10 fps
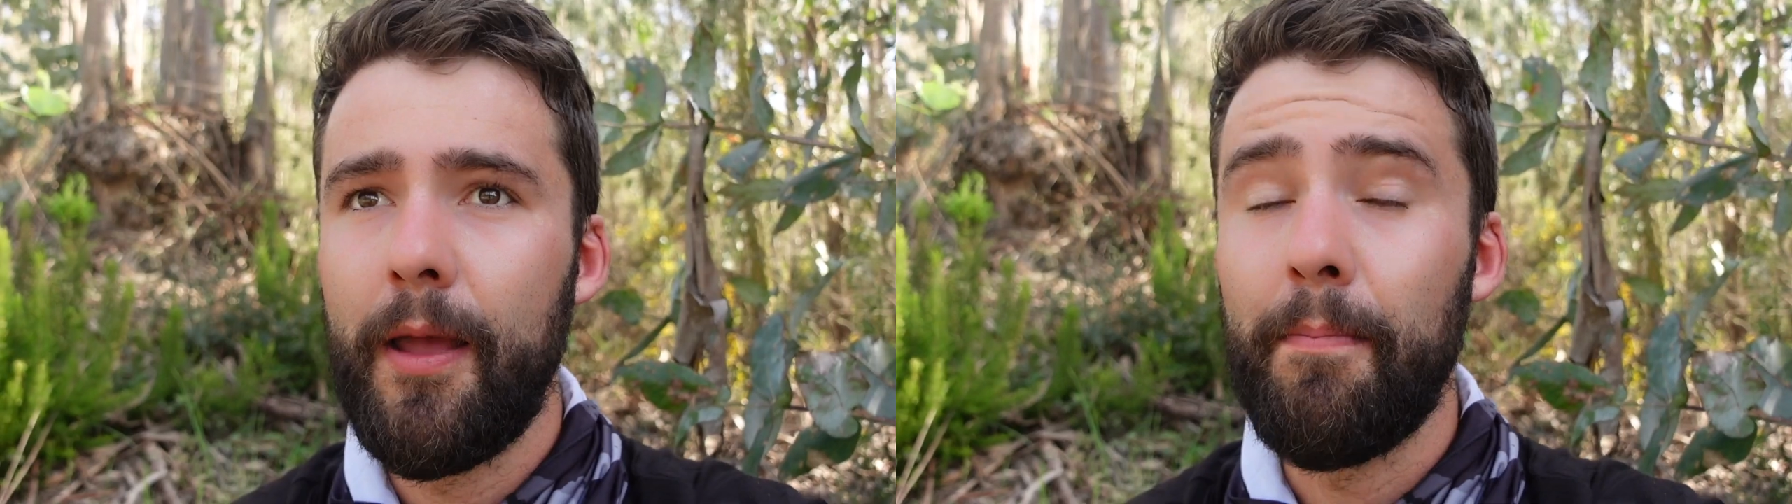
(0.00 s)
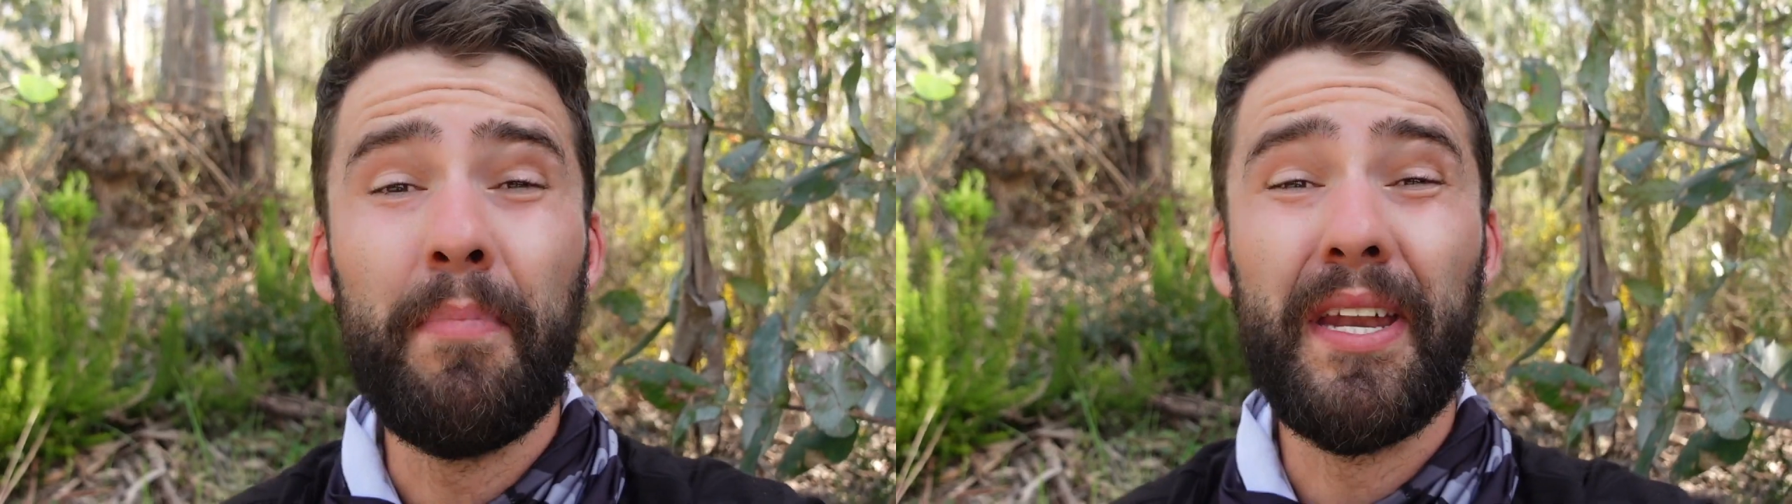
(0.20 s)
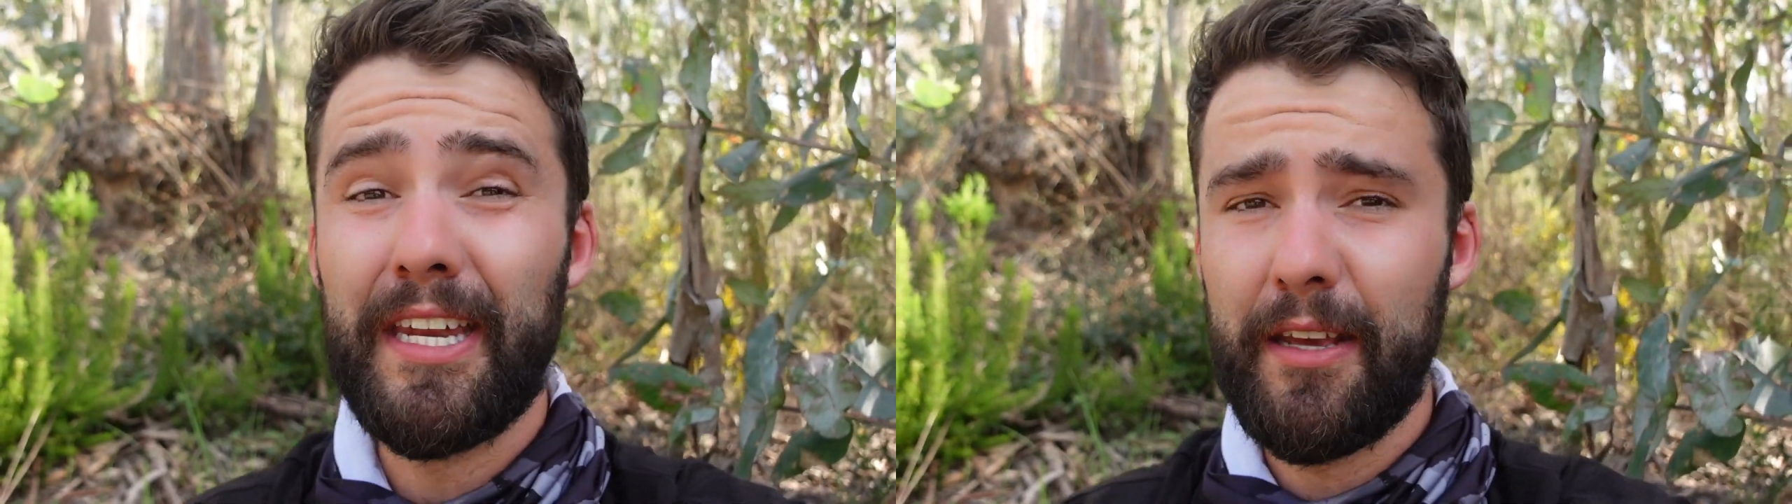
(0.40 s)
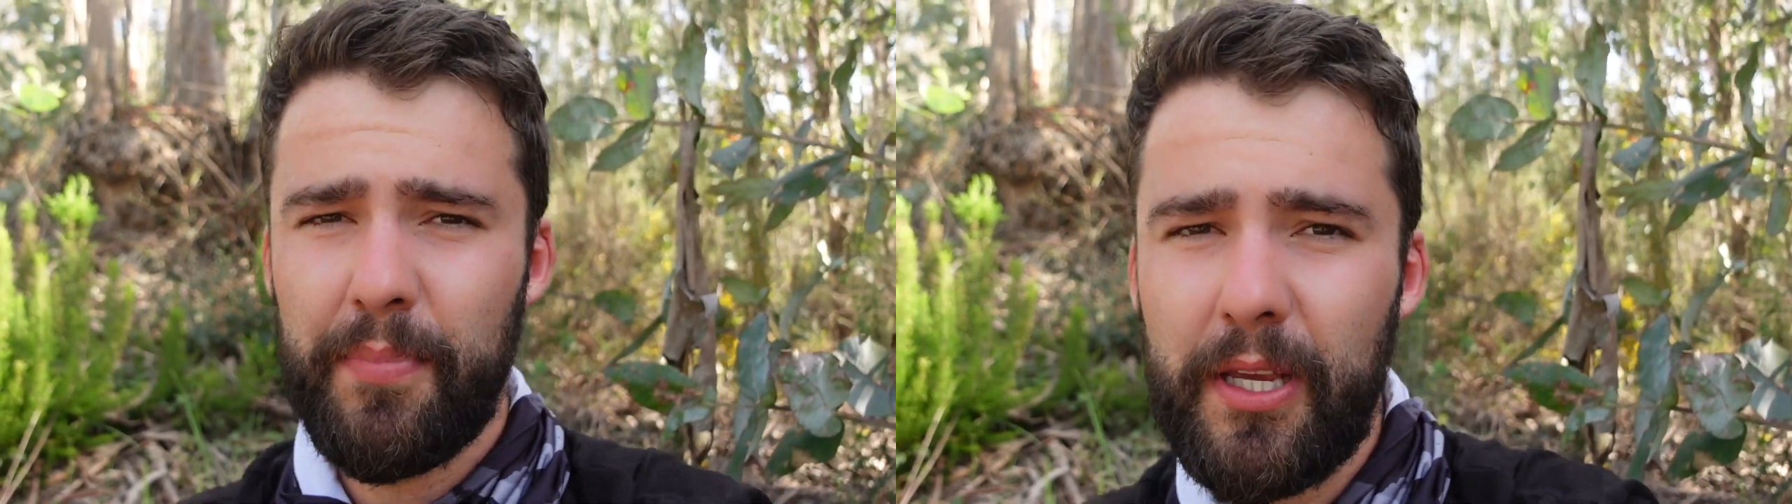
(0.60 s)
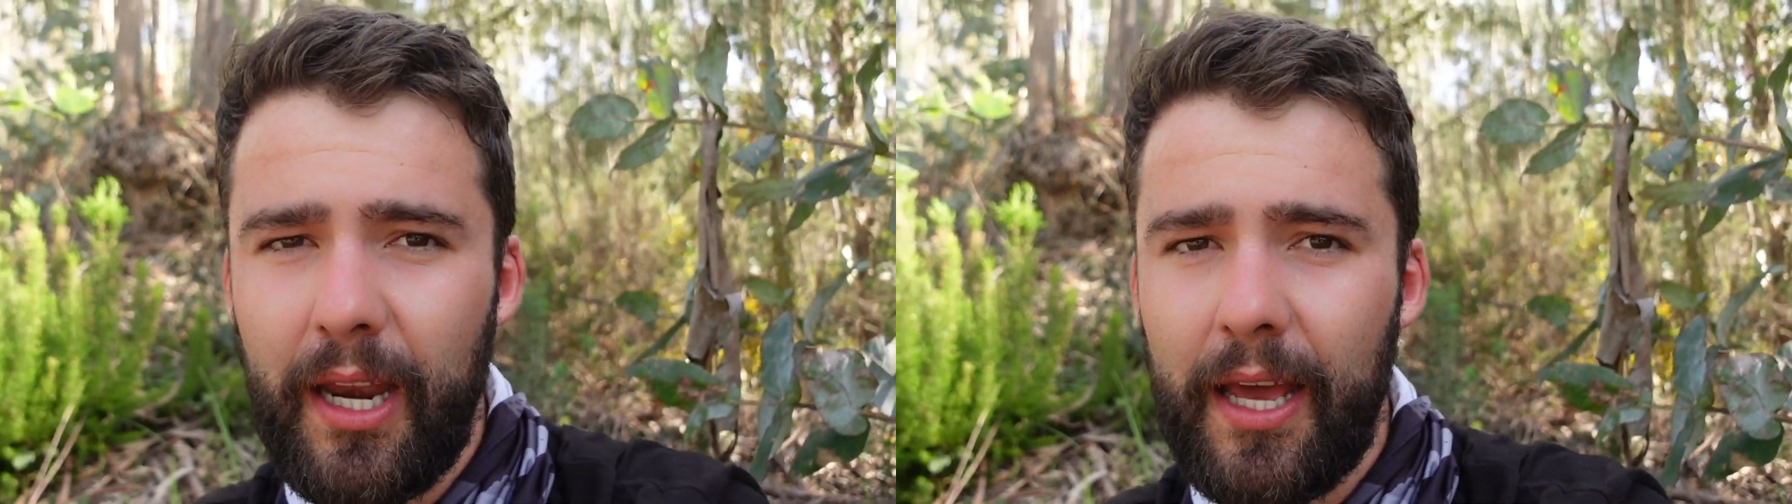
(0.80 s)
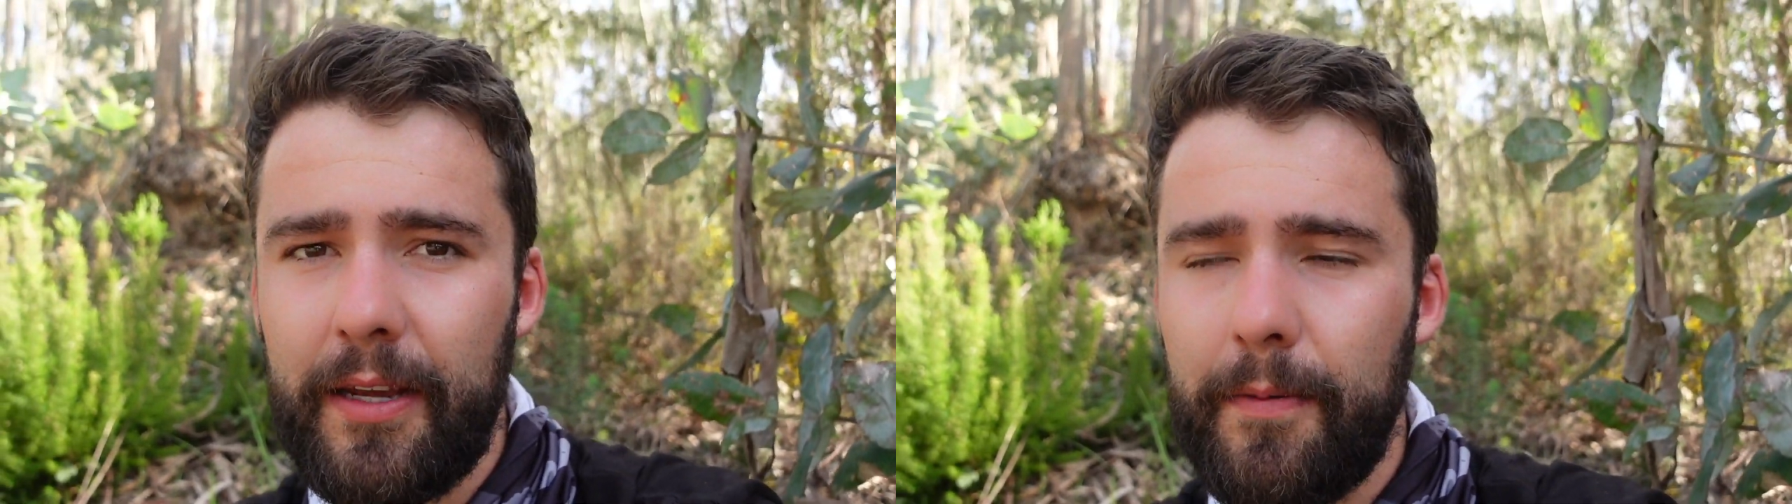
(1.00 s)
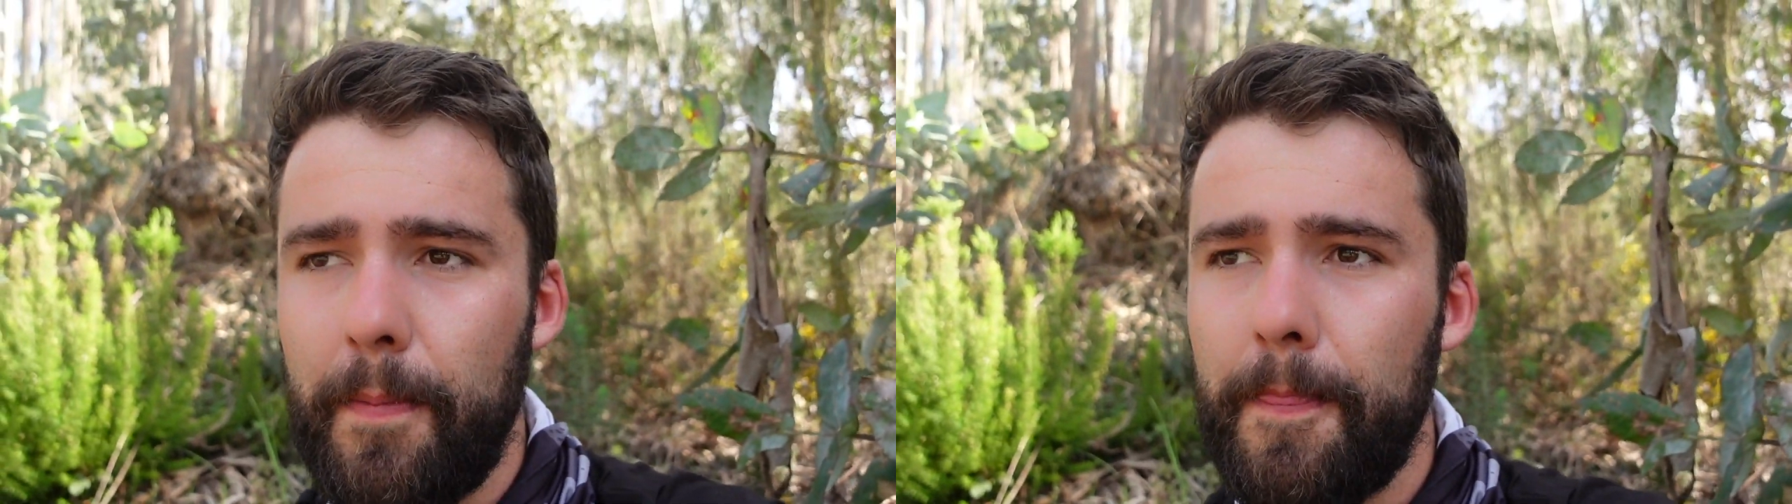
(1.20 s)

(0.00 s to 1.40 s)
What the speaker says: manipulate